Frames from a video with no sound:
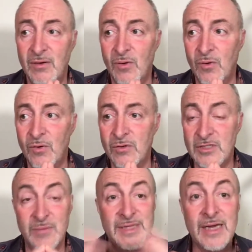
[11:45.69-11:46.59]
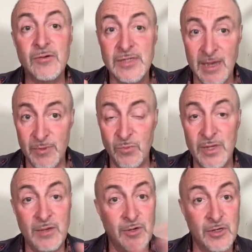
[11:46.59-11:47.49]
or something else happened where
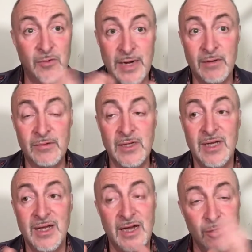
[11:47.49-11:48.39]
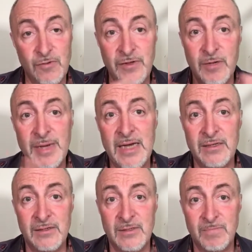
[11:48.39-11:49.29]
they weren't around and you'd feel
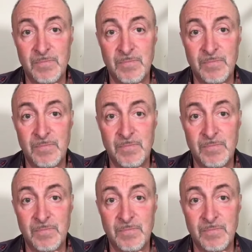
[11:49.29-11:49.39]
abandoned.